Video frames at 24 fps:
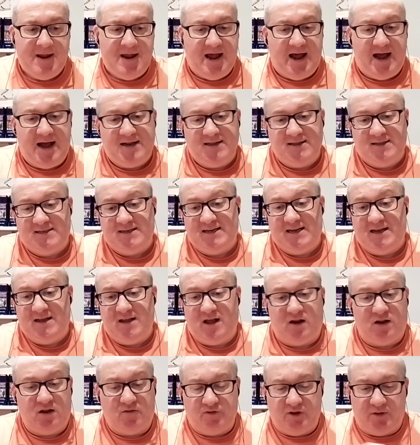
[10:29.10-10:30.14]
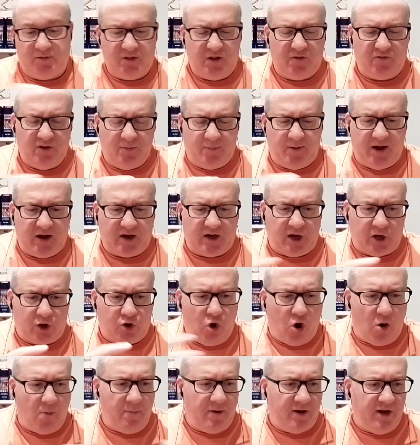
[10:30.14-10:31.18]
and a lovely bit of kind of
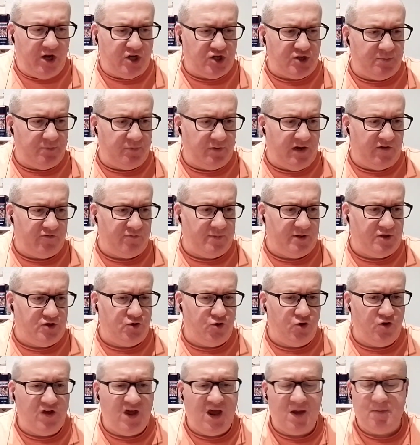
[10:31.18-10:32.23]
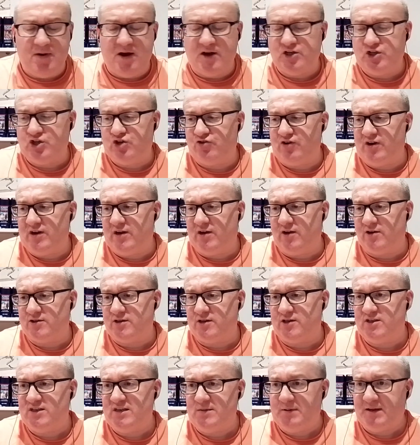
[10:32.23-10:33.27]
combination play from the two of them as strikers,
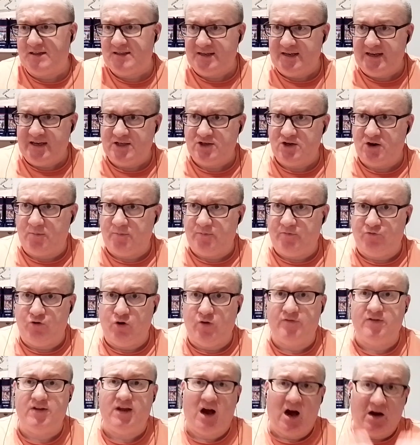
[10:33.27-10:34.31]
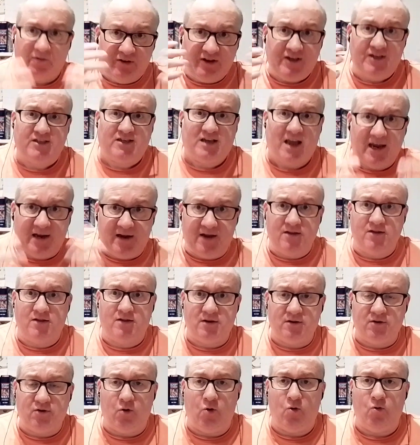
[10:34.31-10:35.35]
and Seema tees up Roof to have his
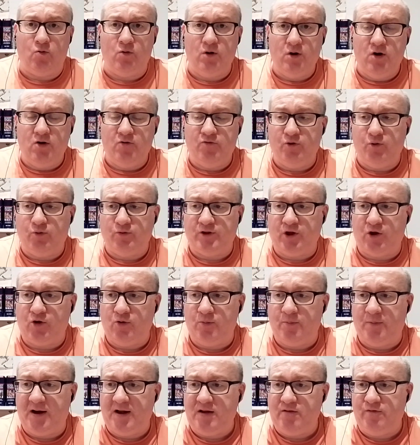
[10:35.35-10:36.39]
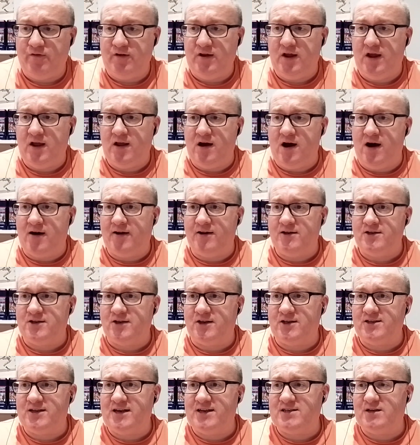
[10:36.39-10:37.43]
second goal ruled out by VAR in
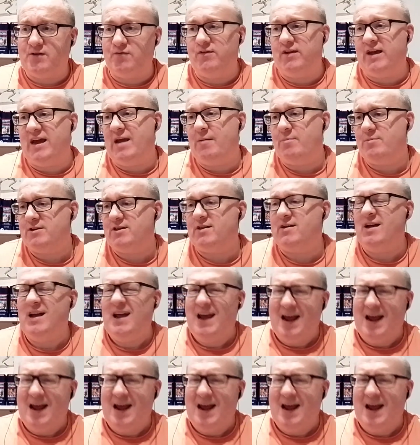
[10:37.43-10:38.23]
successive games.